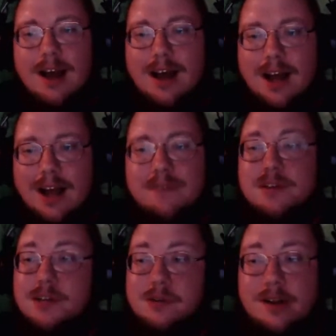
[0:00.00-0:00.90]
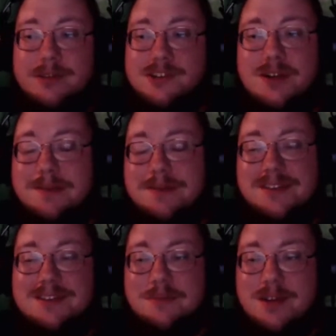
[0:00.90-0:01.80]
I feel incredibly strong about
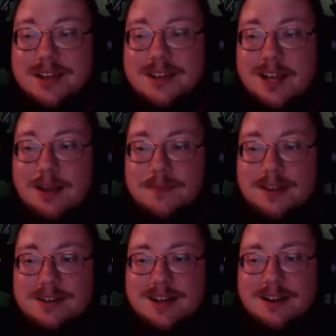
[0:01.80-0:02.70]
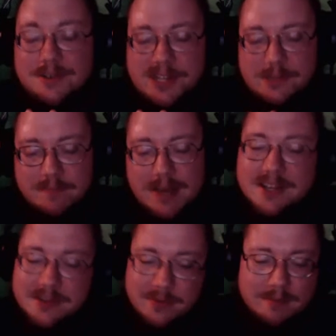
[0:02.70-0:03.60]
this. I probably could take up the entire
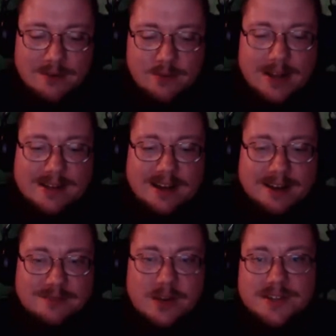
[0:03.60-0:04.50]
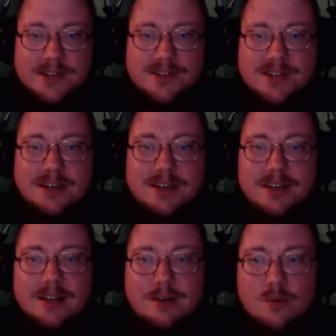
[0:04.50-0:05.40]
space with my rant on racist,
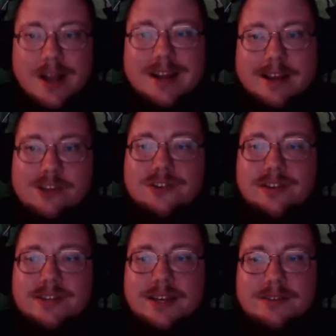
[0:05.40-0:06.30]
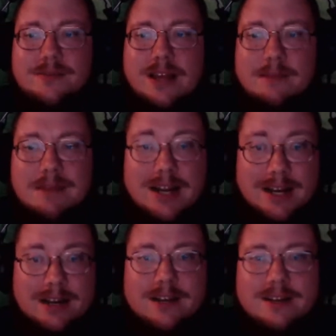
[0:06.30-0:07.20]
white nationalist heathenry. I'm not
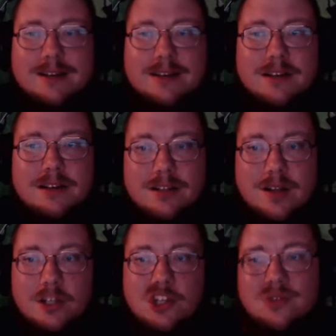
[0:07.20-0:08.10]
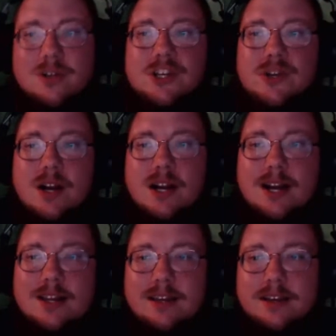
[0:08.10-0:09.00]
gonna long story short,
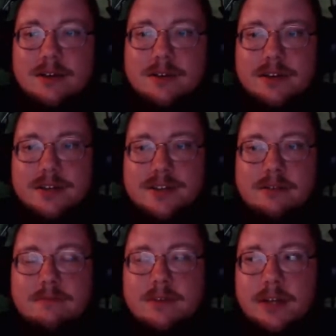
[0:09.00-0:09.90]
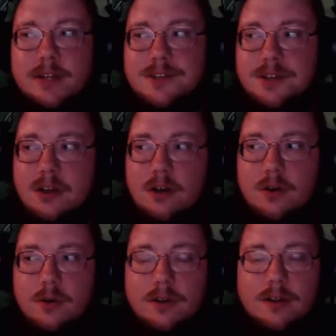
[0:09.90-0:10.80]
I think Odinism needs to
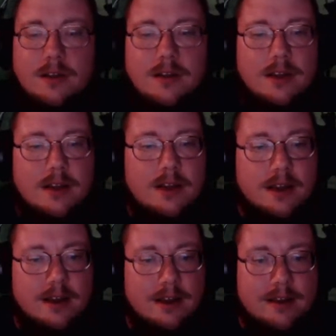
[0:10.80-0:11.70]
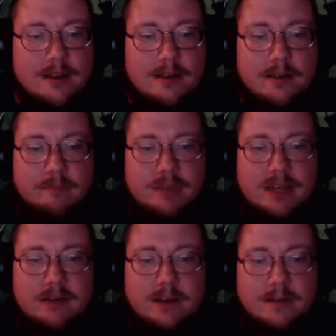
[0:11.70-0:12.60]
go uh,
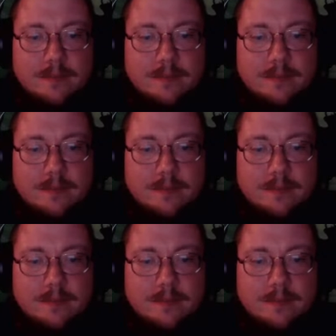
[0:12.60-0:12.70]
be